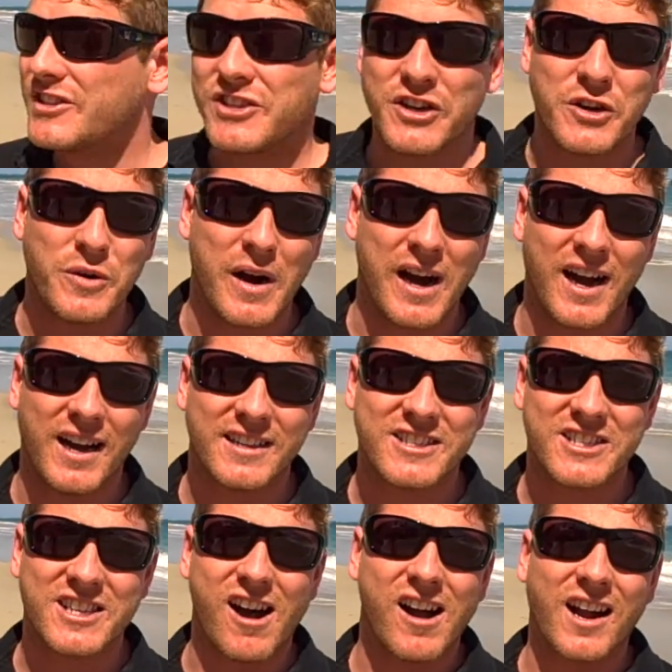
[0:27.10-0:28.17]

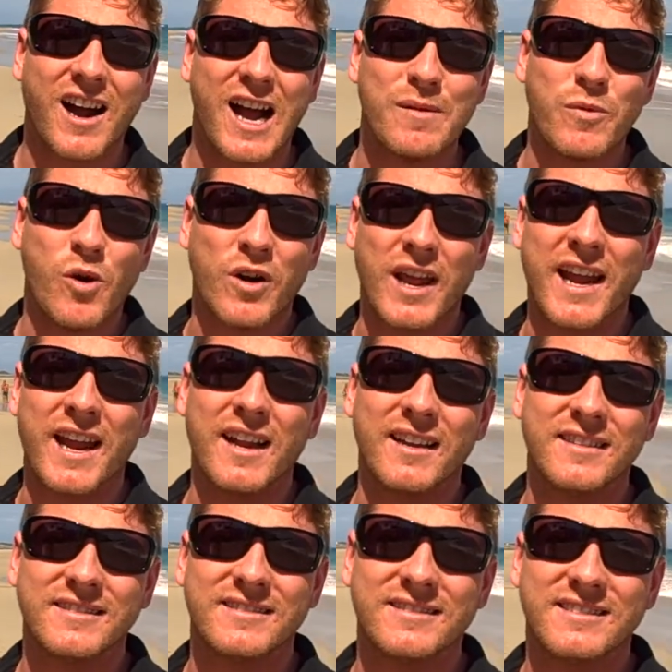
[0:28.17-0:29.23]
to start kiteboarding
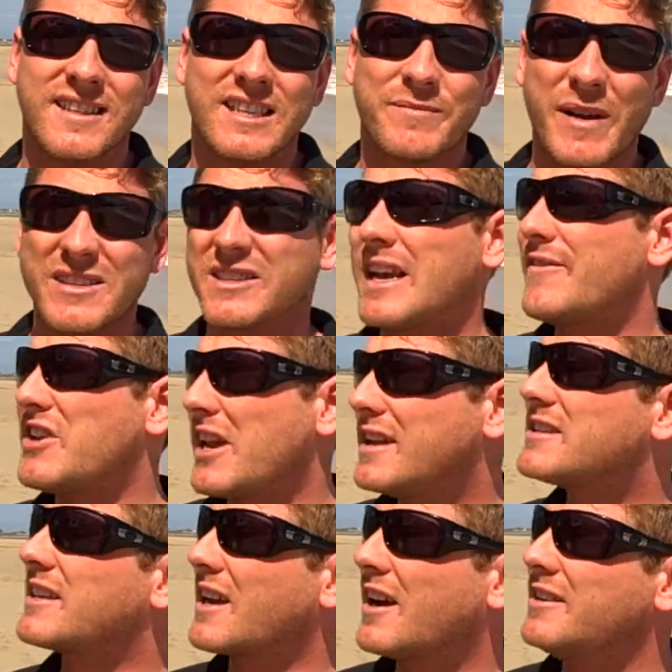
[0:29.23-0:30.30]
about 7
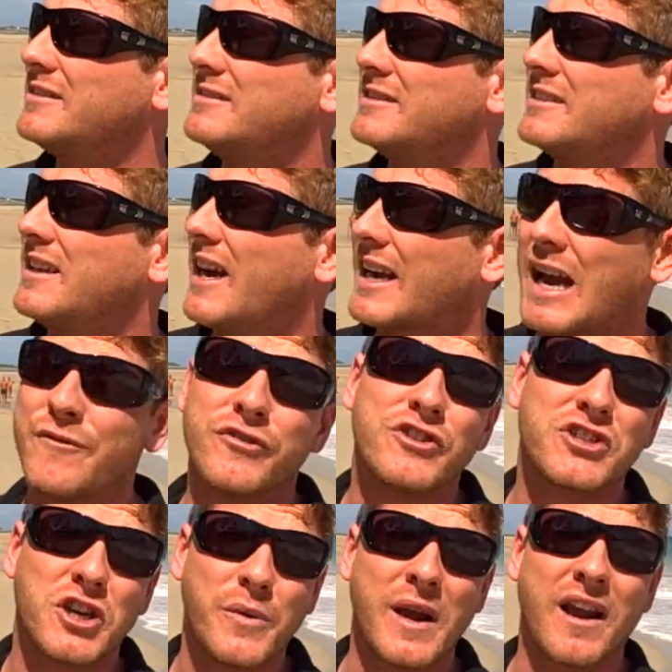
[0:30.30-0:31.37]
years ago. Came for a
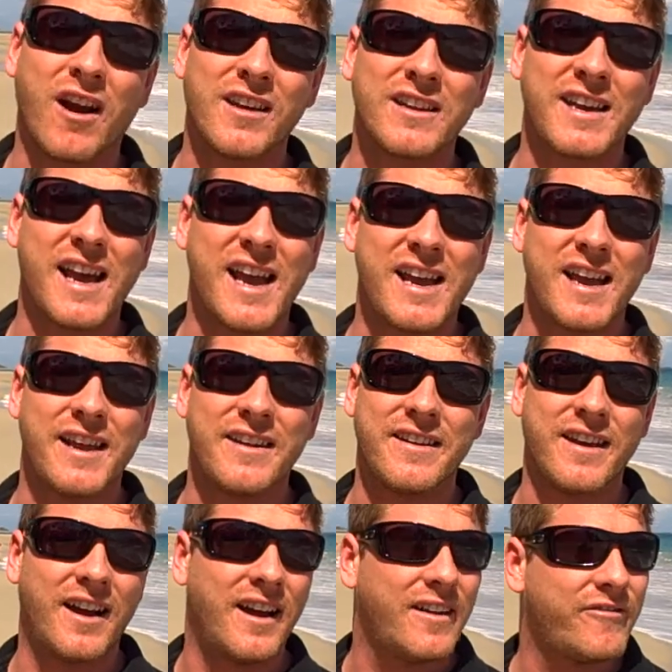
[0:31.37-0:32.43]
2-week holiday and
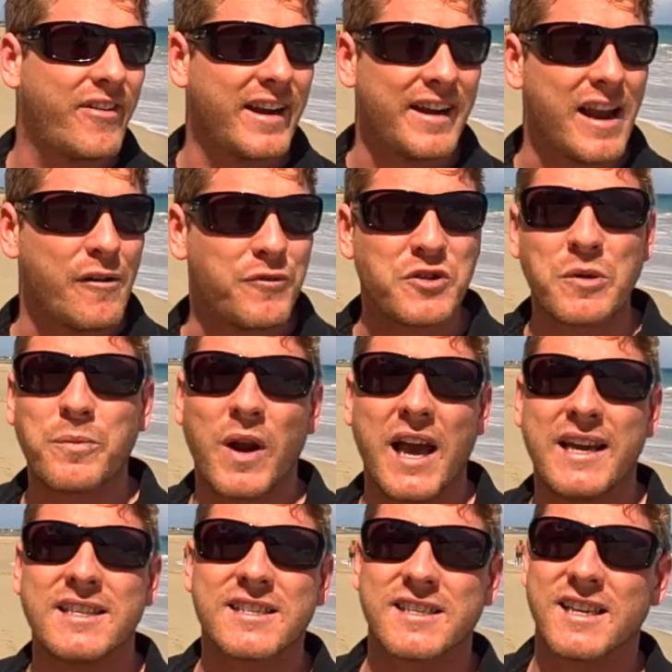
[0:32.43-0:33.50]
fell in love with the
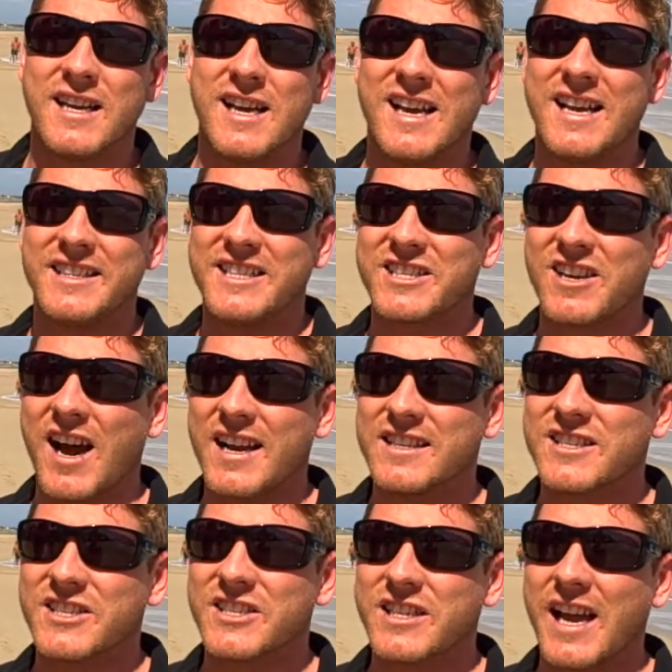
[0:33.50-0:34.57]
place.
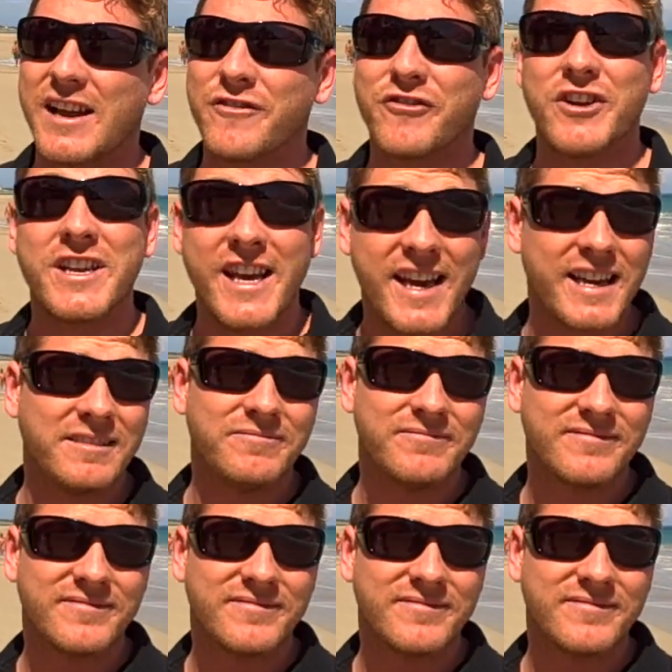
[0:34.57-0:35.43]
Decided to stay for a year,